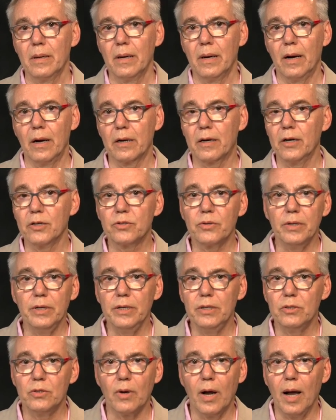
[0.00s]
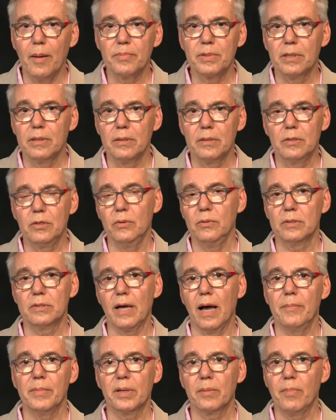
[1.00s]
Our country dropped 2
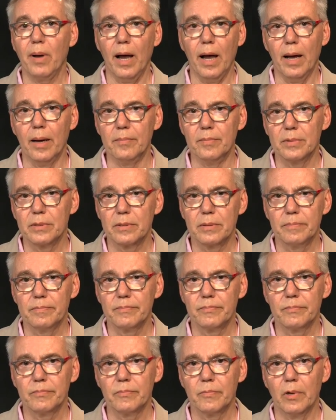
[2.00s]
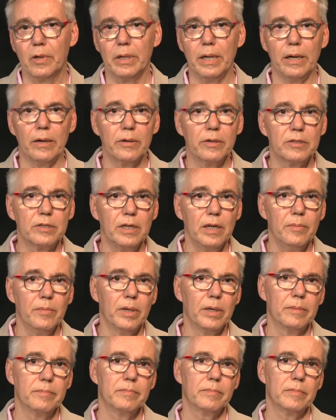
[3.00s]
atomic bombs on
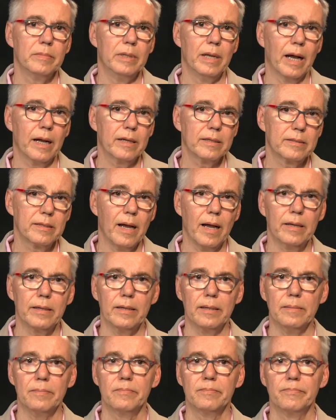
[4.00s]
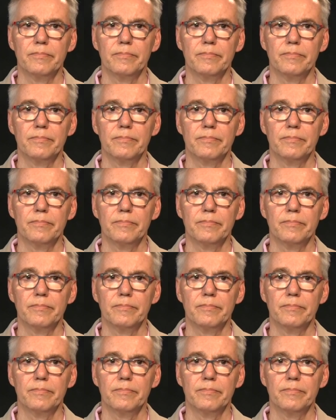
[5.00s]
Hiroshima, Nagasaki,